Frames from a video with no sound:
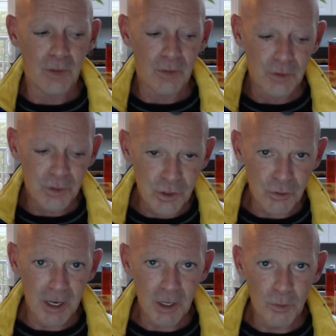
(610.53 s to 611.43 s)
The
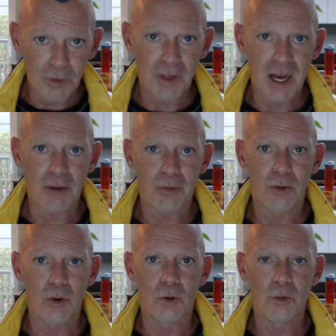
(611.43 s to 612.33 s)
trick with that,
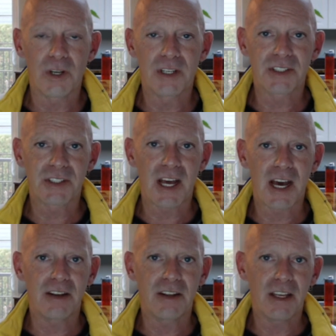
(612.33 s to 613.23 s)
though, is
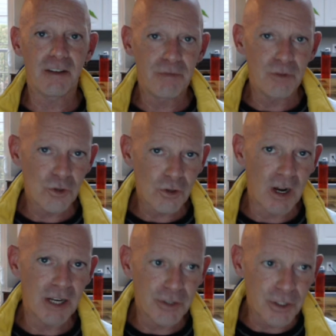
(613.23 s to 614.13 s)
that if you
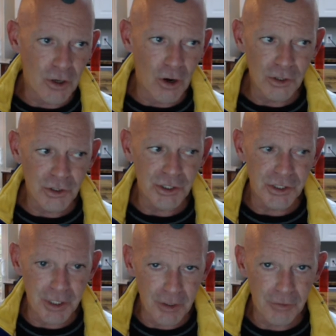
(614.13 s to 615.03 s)
try to
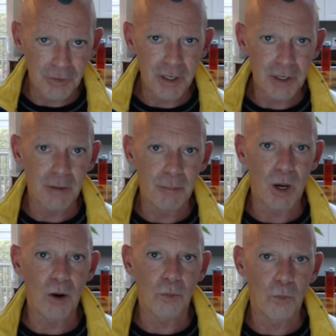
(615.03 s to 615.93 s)
consciously think
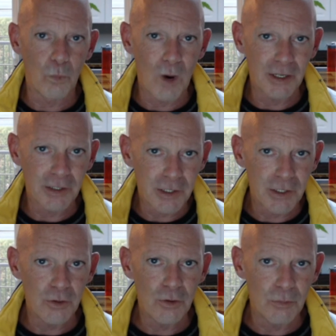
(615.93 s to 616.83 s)
about what
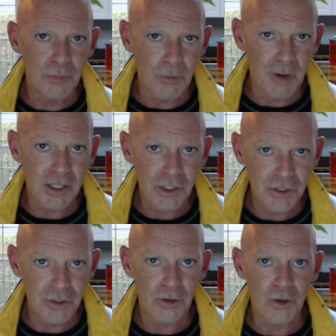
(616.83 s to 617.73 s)
cube
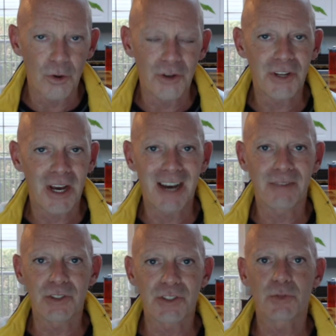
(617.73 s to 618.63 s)
direction you're going to
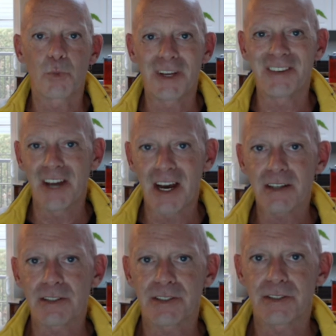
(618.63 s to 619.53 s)
have to swing
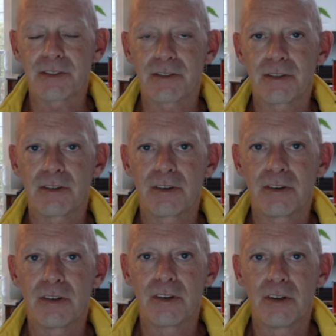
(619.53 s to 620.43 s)
next,
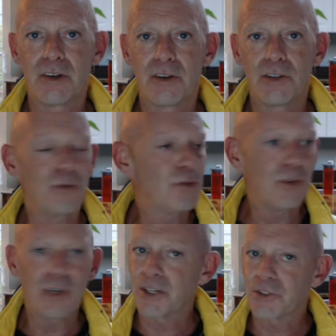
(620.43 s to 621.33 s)
you
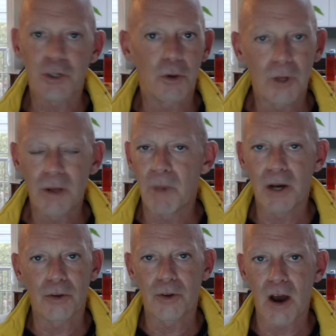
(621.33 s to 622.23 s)
get totally
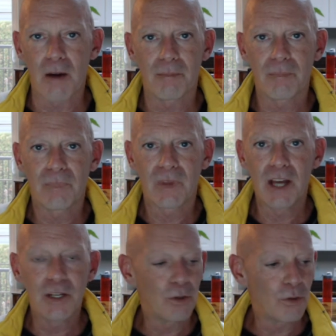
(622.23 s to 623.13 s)
muddled up
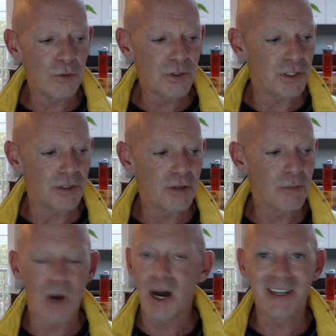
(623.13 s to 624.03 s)
and you lose it. Your
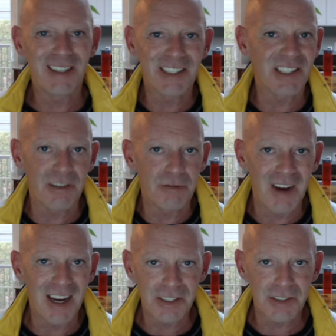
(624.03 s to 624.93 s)
mind isn't
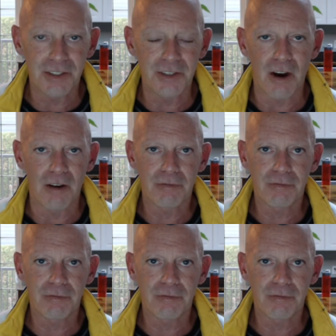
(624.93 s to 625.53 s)
fast enough.